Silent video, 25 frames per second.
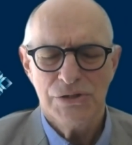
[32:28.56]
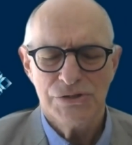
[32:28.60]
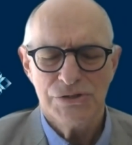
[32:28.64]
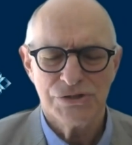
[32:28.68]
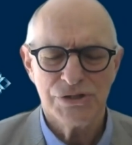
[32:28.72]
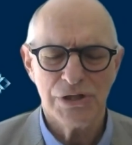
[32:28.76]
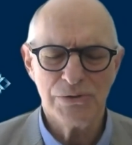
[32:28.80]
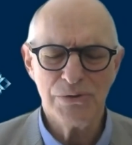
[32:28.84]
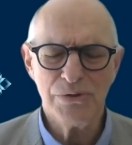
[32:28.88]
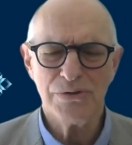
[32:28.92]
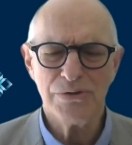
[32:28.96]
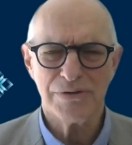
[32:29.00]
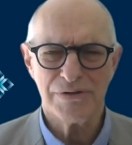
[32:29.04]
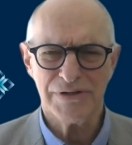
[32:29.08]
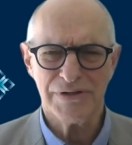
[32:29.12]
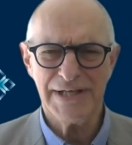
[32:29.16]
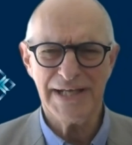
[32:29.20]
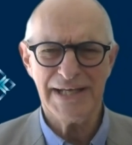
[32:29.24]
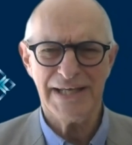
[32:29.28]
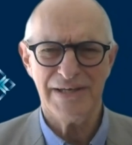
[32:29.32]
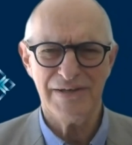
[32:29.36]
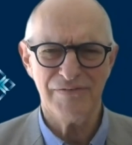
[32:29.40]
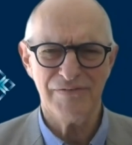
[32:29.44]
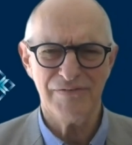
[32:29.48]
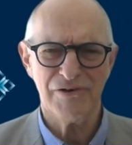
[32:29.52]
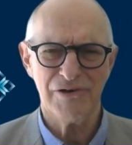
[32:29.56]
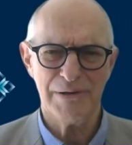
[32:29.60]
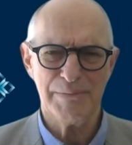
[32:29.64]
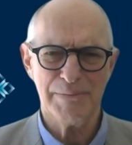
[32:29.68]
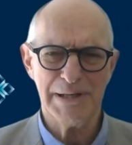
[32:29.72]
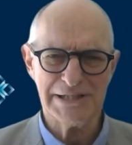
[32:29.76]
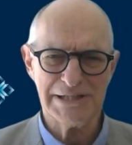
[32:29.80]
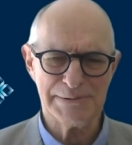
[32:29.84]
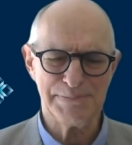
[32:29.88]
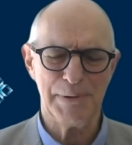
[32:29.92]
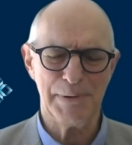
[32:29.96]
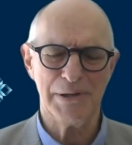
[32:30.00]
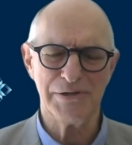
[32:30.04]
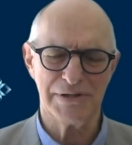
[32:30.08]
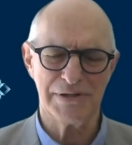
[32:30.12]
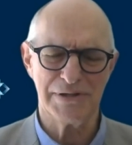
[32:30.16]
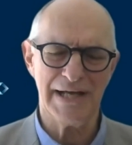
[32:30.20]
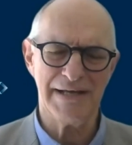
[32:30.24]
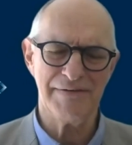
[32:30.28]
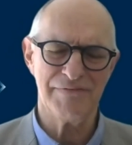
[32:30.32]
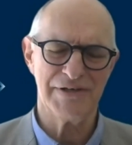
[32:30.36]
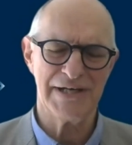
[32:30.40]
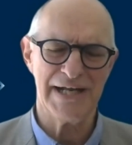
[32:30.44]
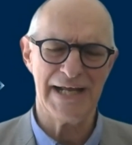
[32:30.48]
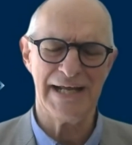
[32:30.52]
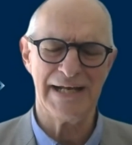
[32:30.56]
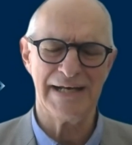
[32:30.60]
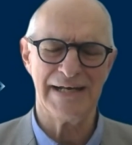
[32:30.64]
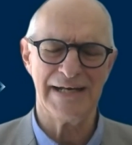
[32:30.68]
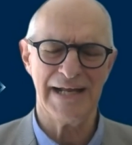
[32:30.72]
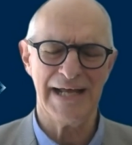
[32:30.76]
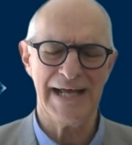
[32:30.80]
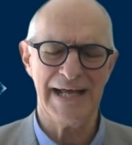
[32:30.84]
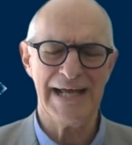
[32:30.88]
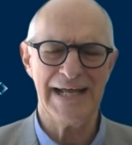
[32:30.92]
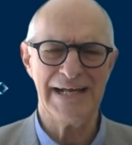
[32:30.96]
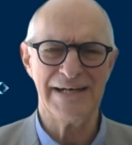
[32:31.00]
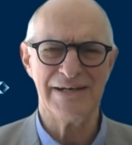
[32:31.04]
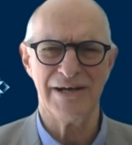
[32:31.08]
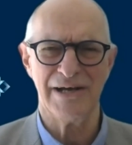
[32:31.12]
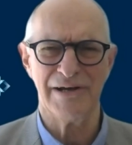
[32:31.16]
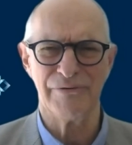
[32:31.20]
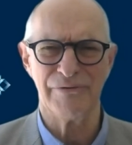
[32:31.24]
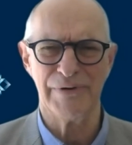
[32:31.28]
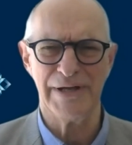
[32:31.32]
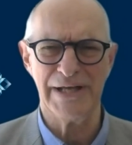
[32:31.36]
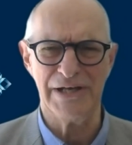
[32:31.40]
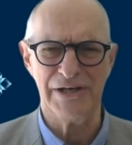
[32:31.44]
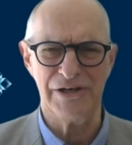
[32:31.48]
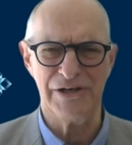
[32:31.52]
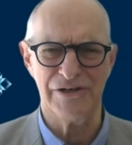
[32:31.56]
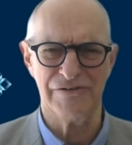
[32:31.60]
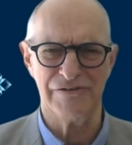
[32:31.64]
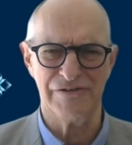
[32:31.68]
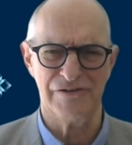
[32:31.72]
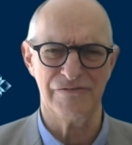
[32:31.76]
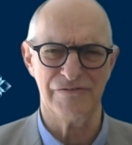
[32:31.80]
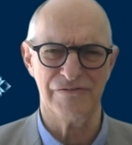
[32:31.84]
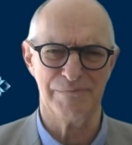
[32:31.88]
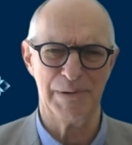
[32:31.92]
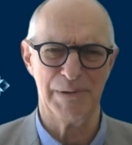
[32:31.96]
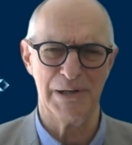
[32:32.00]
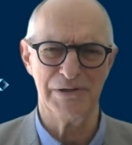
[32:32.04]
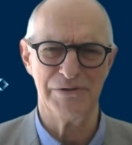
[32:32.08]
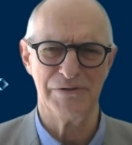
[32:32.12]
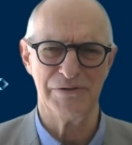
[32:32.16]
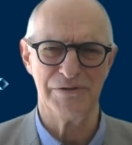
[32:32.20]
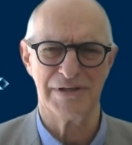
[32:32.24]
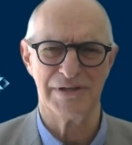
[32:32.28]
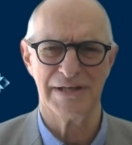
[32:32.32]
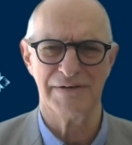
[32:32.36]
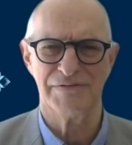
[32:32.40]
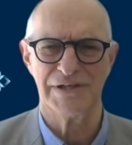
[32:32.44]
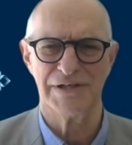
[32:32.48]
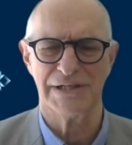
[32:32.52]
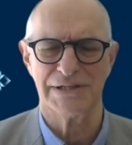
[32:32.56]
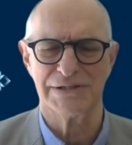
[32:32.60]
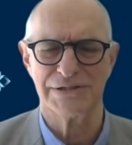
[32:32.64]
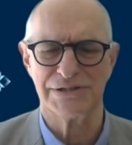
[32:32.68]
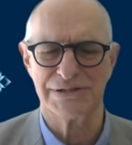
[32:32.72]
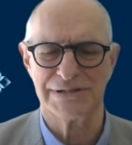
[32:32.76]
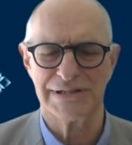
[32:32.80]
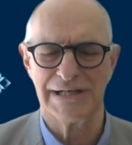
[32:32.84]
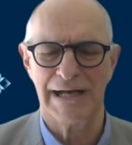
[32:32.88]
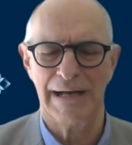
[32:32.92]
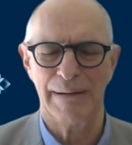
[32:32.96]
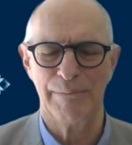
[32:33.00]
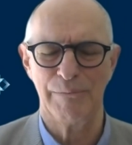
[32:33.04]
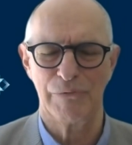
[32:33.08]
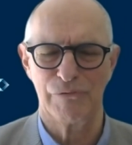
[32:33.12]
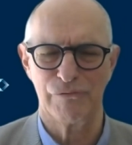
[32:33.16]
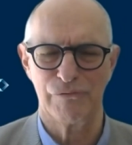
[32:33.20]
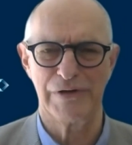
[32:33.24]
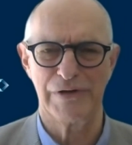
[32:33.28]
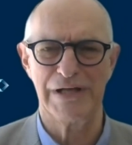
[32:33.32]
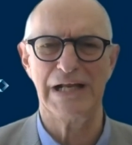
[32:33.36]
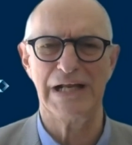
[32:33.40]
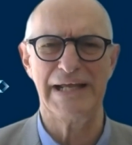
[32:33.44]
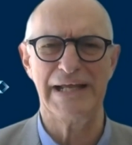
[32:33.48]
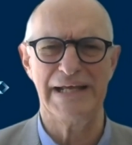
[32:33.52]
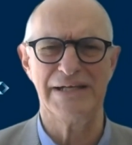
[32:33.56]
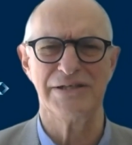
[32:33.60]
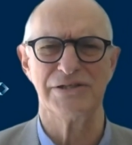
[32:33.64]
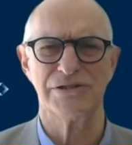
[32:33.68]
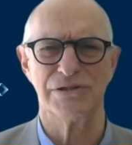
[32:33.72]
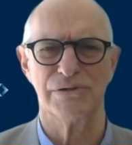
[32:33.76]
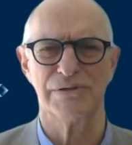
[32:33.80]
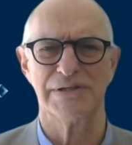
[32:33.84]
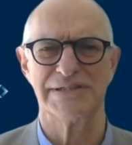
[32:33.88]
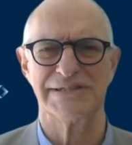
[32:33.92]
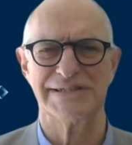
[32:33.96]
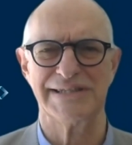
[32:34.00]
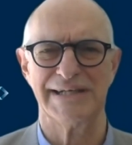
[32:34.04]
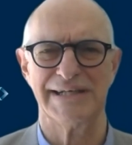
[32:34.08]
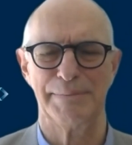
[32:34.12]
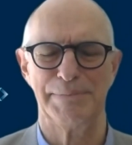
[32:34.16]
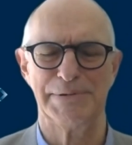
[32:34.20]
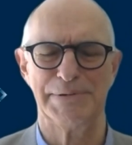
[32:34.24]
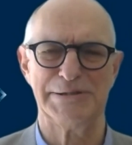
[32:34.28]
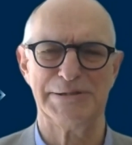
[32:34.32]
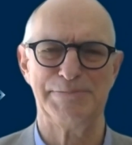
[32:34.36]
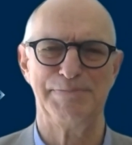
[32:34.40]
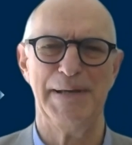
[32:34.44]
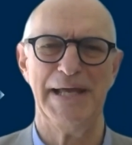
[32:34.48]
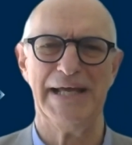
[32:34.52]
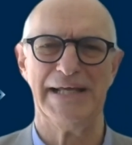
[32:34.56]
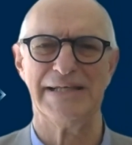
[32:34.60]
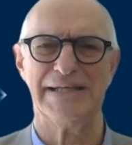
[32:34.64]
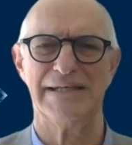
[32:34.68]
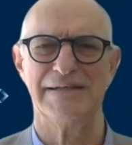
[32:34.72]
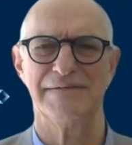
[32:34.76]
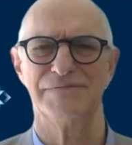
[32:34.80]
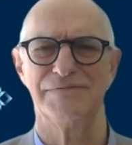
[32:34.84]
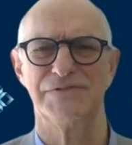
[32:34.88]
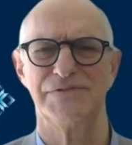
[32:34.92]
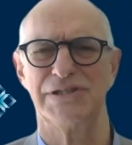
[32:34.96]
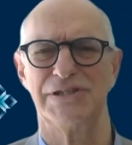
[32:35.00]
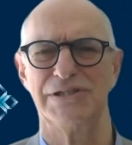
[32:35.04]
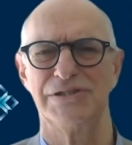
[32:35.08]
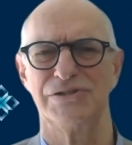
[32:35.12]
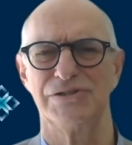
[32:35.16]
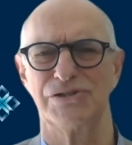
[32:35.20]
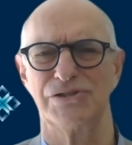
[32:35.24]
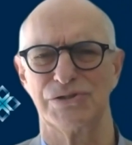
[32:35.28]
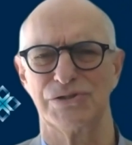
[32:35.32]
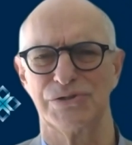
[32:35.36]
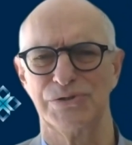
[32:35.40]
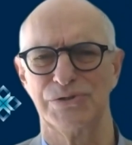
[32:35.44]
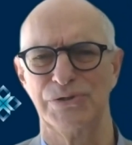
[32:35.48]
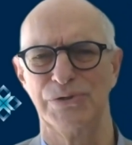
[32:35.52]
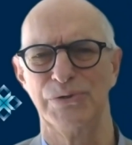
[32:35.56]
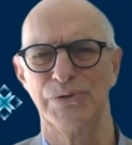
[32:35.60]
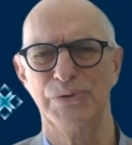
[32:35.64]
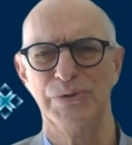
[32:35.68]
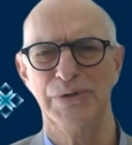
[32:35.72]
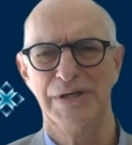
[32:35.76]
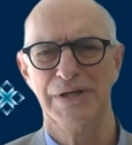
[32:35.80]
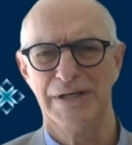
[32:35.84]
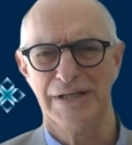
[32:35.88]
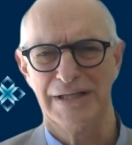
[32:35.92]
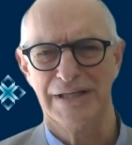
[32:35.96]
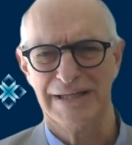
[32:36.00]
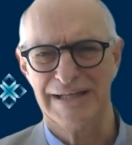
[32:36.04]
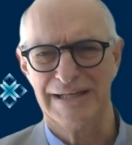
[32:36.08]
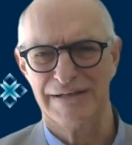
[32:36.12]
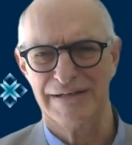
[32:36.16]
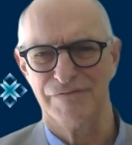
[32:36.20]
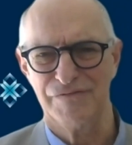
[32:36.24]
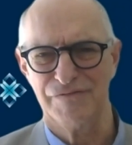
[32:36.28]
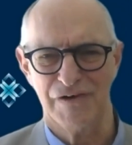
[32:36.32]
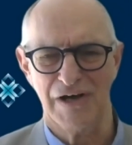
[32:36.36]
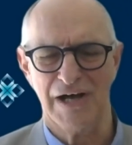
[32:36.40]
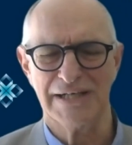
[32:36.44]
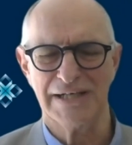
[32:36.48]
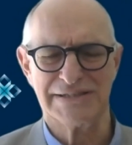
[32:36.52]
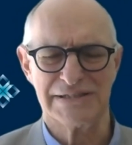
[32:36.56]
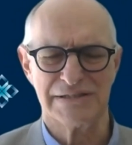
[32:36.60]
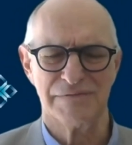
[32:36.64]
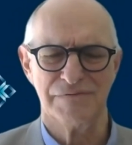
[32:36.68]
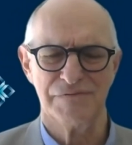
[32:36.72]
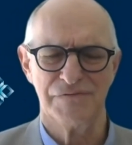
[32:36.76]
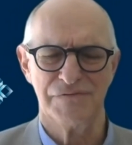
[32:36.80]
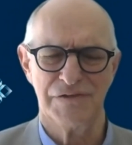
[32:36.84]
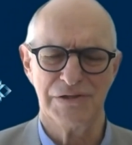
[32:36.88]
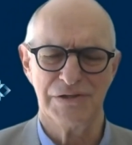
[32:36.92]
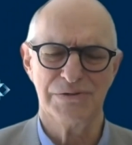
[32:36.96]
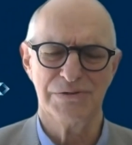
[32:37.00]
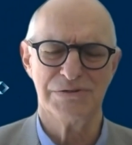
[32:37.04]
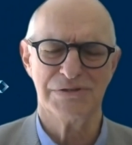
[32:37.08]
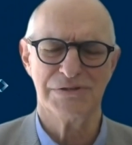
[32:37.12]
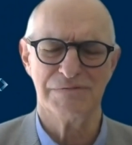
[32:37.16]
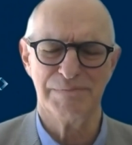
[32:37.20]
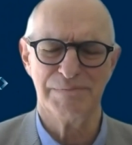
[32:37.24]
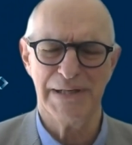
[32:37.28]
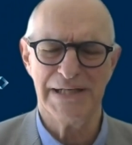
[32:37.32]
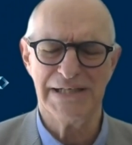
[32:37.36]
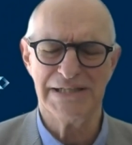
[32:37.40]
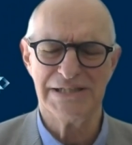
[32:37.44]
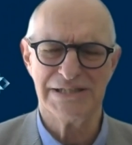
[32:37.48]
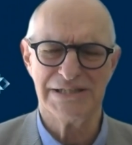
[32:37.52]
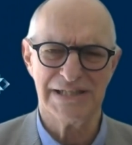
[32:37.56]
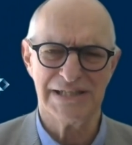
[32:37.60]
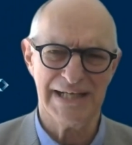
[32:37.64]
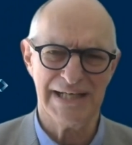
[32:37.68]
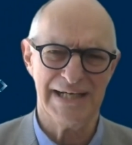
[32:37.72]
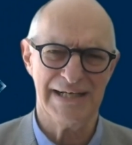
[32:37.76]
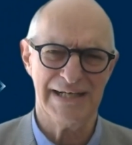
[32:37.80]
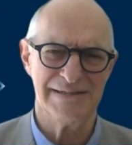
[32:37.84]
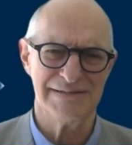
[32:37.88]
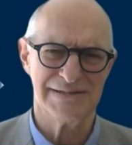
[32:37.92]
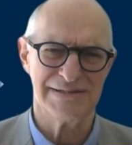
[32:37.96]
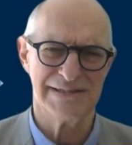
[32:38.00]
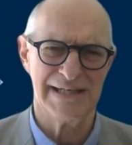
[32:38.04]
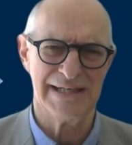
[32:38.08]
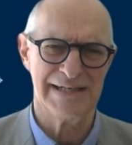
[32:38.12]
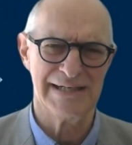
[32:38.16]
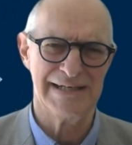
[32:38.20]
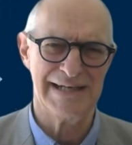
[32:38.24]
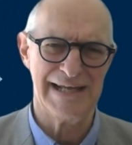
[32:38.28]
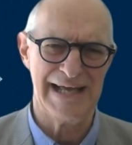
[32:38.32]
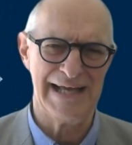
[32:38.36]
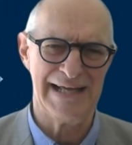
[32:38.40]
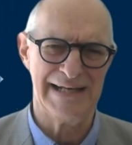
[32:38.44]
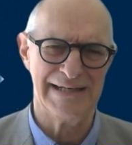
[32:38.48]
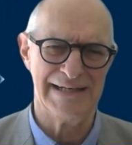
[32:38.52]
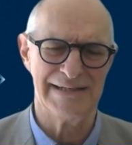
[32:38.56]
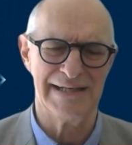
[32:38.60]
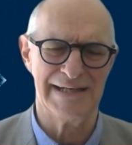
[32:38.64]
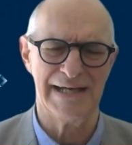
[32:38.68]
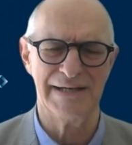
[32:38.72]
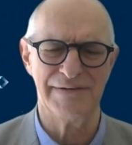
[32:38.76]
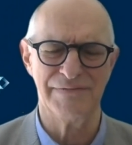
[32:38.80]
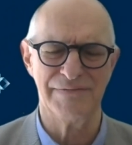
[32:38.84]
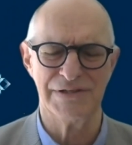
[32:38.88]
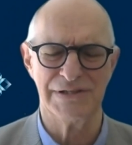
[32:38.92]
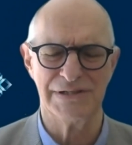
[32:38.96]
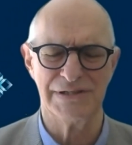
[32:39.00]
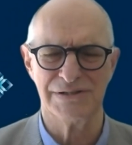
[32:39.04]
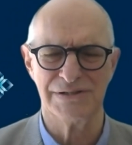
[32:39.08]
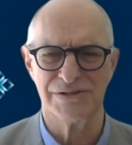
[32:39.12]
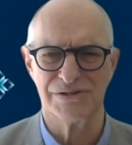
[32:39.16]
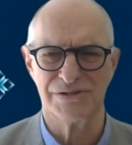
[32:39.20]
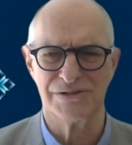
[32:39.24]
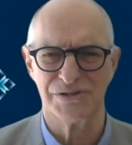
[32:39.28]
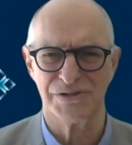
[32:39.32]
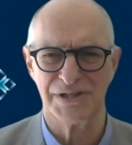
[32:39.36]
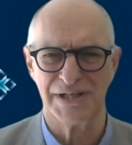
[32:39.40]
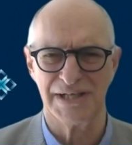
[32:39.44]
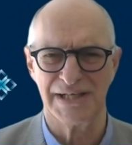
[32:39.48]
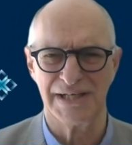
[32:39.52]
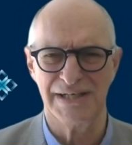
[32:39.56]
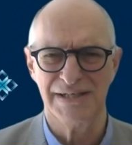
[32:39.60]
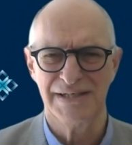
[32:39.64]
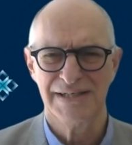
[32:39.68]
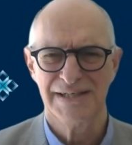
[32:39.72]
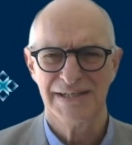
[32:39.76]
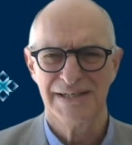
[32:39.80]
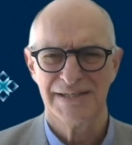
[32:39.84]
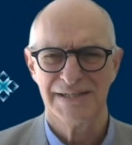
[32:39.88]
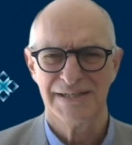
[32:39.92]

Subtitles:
So look, thank you very much, both David and Irene. You've both given us really interesting perspectives into the advisor views of managed accounts, and David into the